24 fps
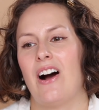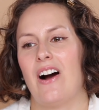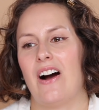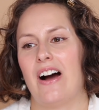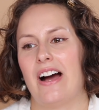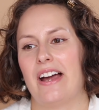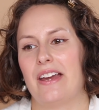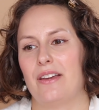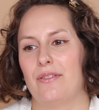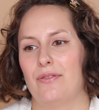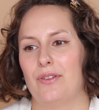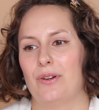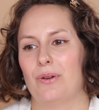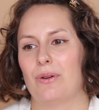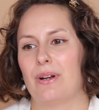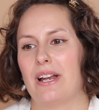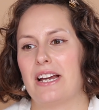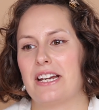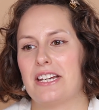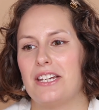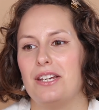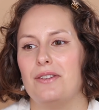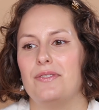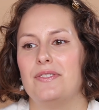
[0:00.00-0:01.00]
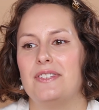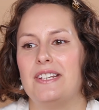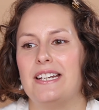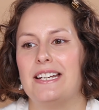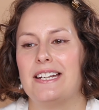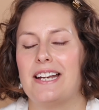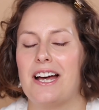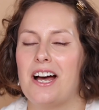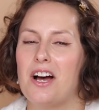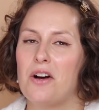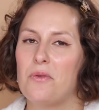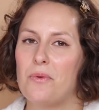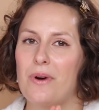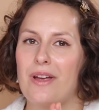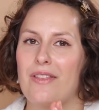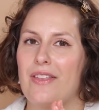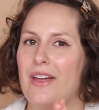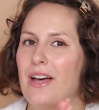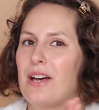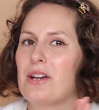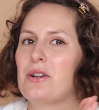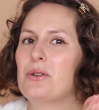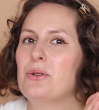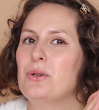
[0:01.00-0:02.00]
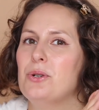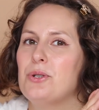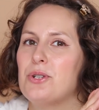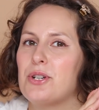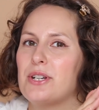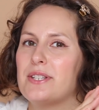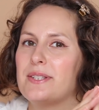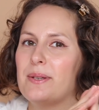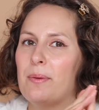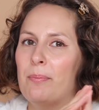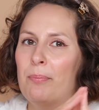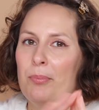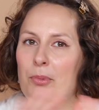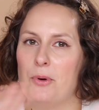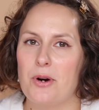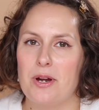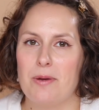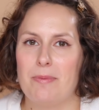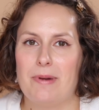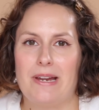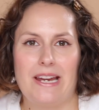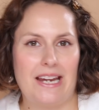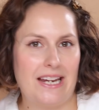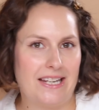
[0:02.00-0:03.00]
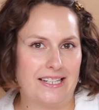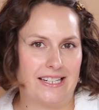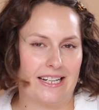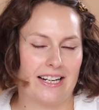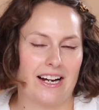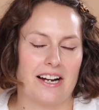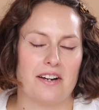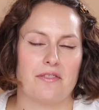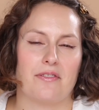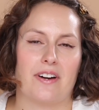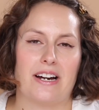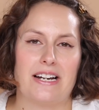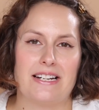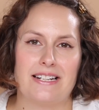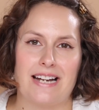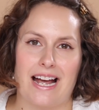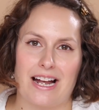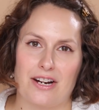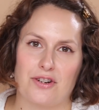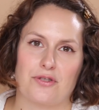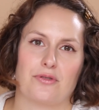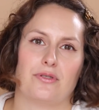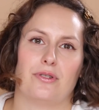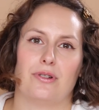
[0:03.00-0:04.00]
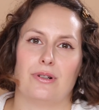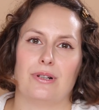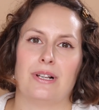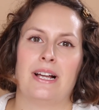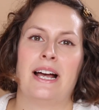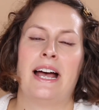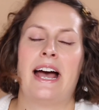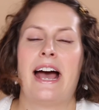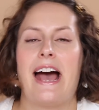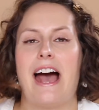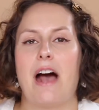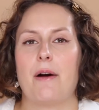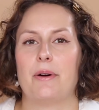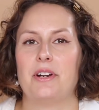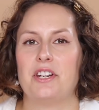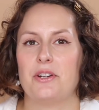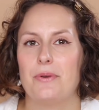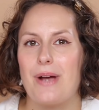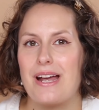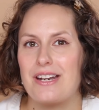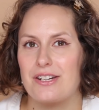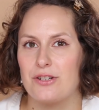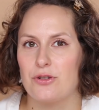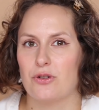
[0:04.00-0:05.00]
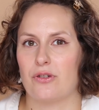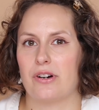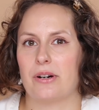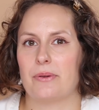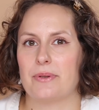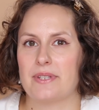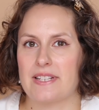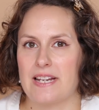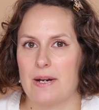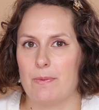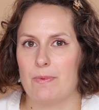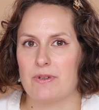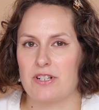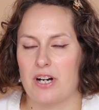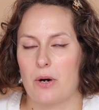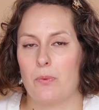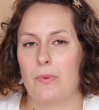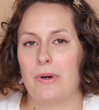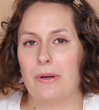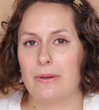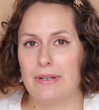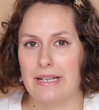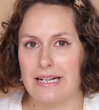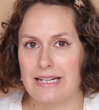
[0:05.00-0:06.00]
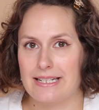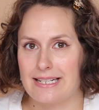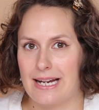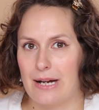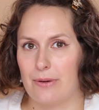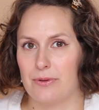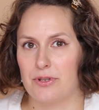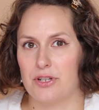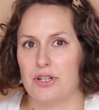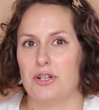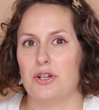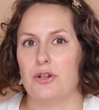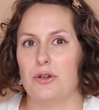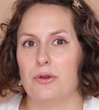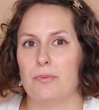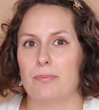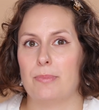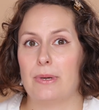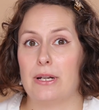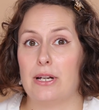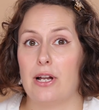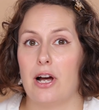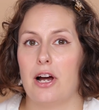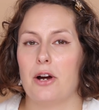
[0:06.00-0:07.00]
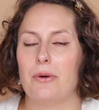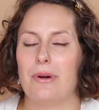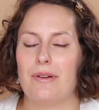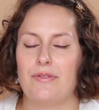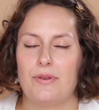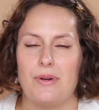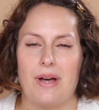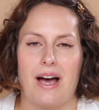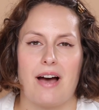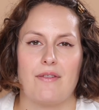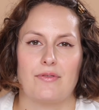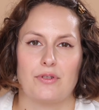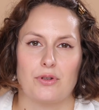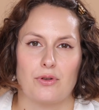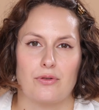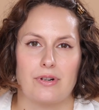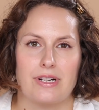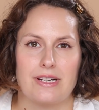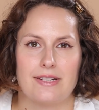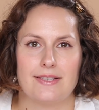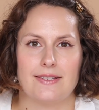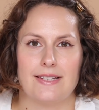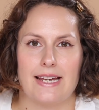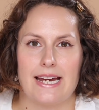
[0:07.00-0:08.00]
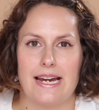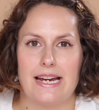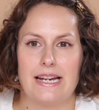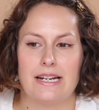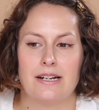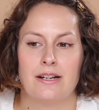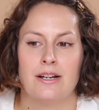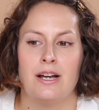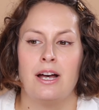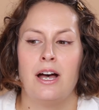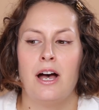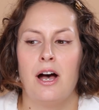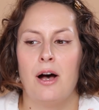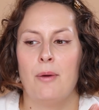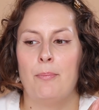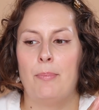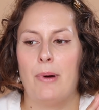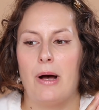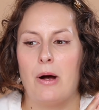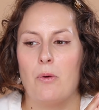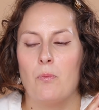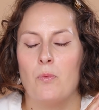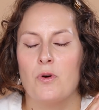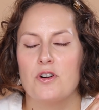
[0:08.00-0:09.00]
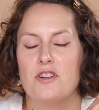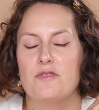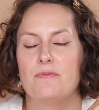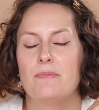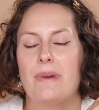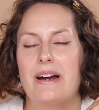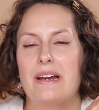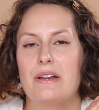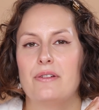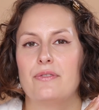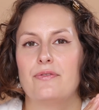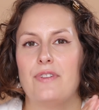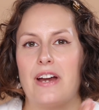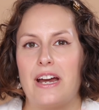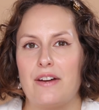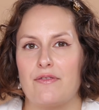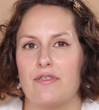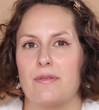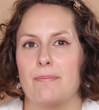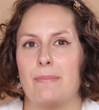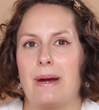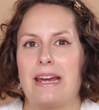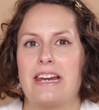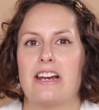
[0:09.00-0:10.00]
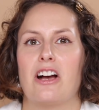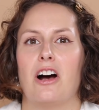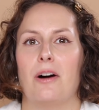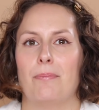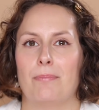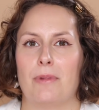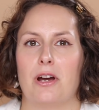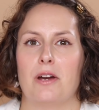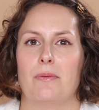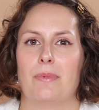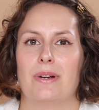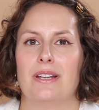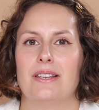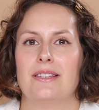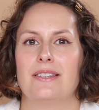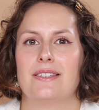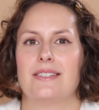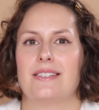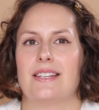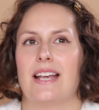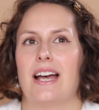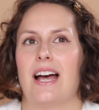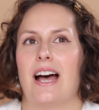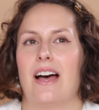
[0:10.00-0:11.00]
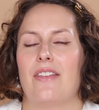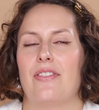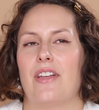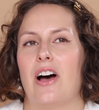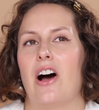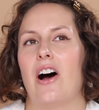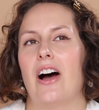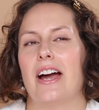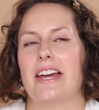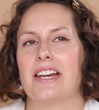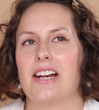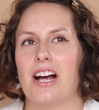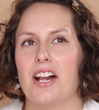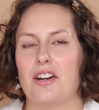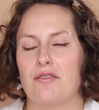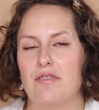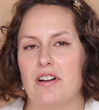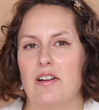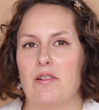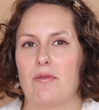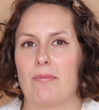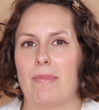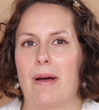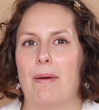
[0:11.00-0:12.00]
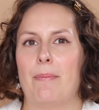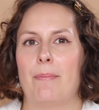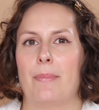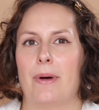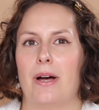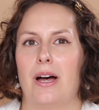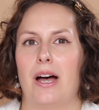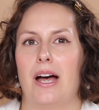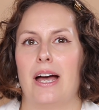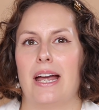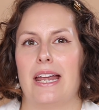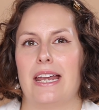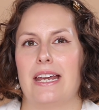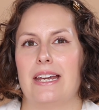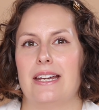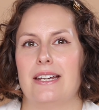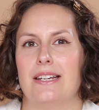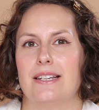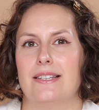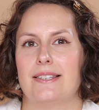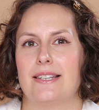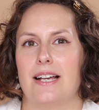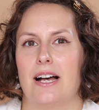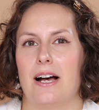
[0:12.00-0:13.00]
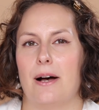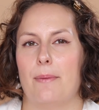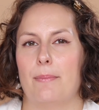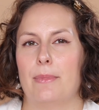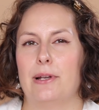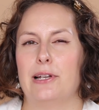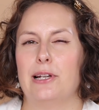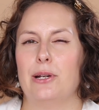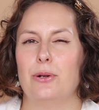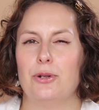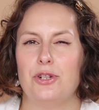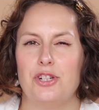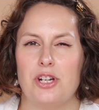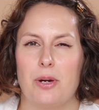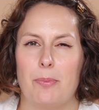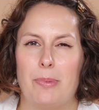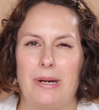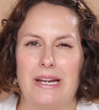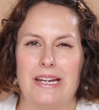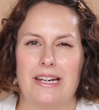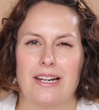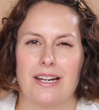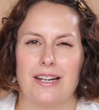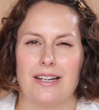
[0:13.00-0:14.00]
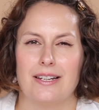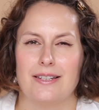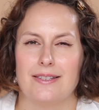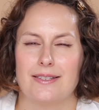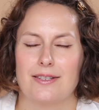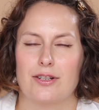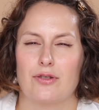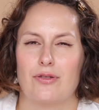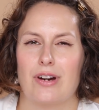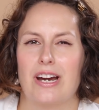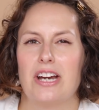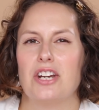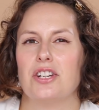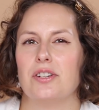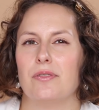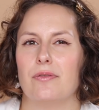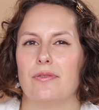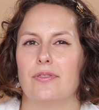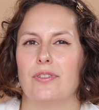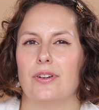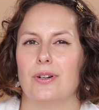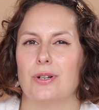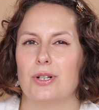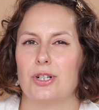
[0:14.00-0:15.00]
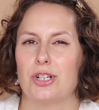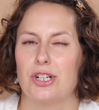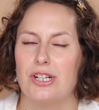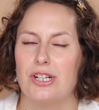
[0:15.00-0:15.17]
I feel like you've seen her with her gorgeous boy beat and kind of very natural how I do editorial skin, which I will link down to below if you haven't already seen. But one of my favourite makeup moments that I kind of really remember is Lucia Pica's creation for